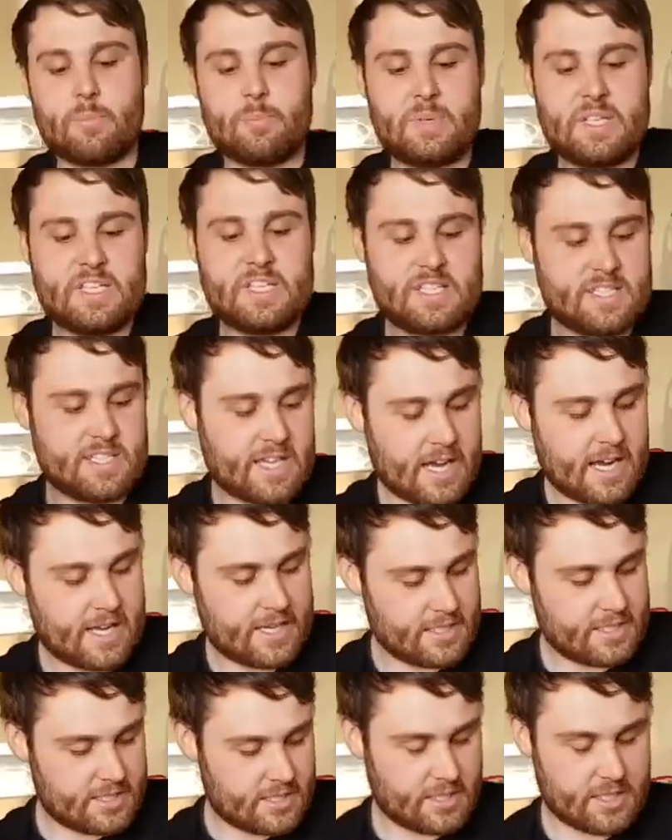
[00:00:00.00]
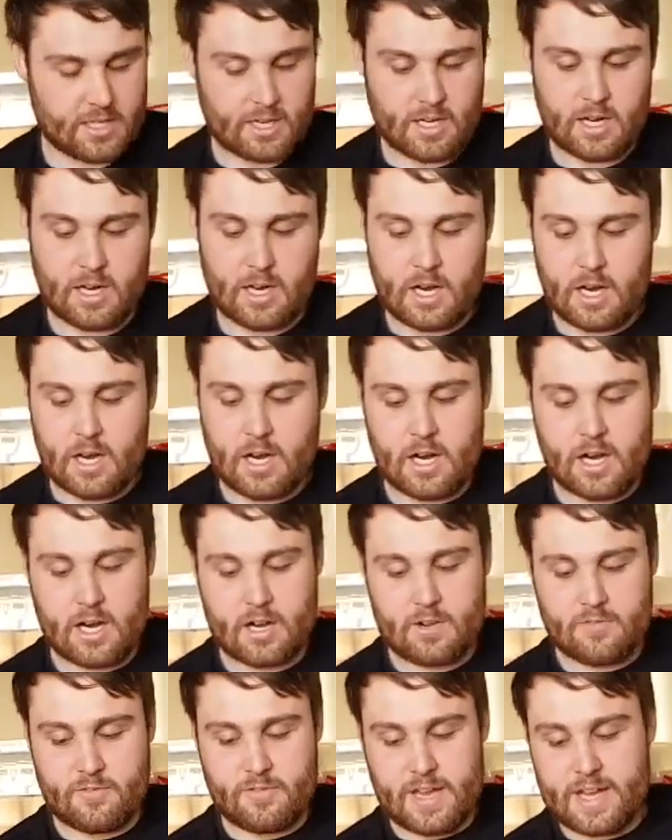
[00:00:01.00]
your BCIs
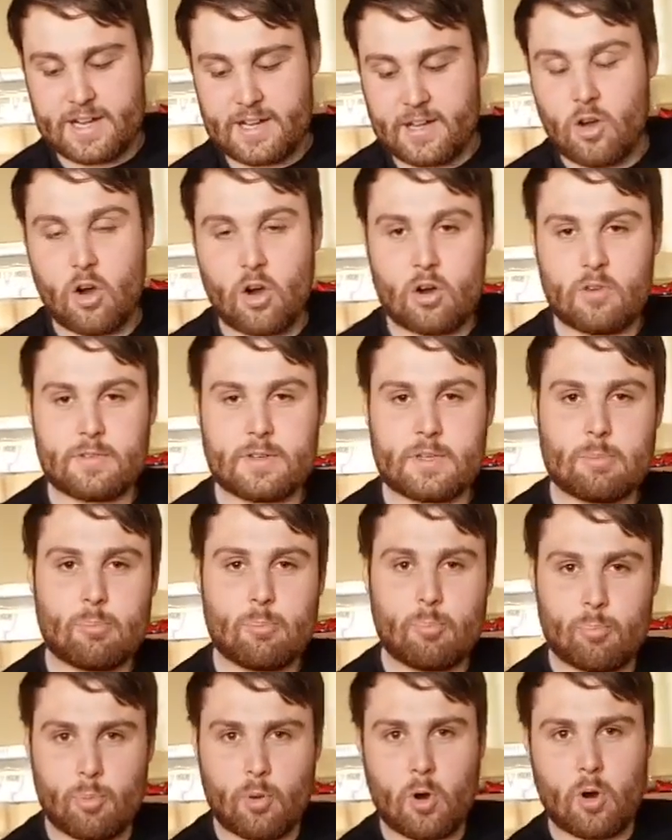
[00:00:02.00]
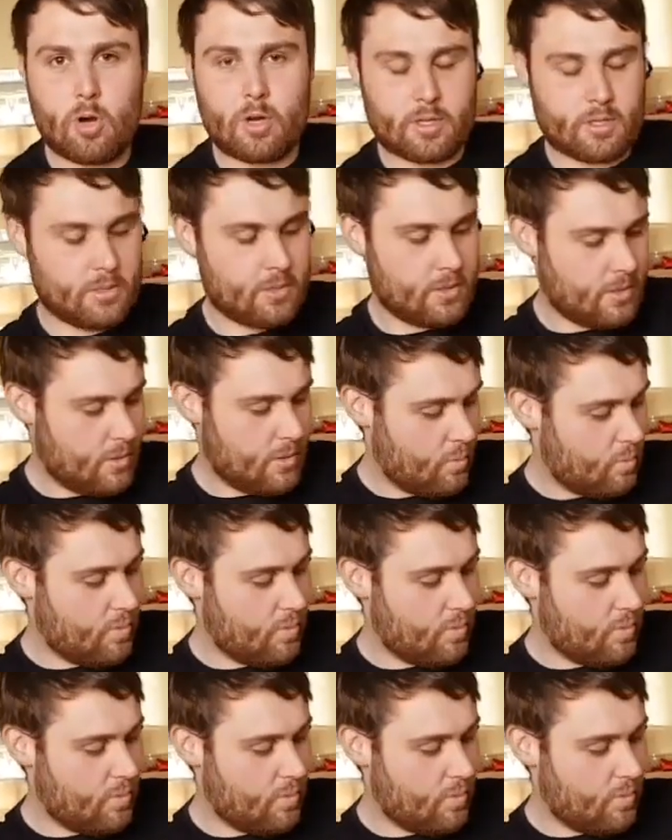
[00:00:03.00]
are very often born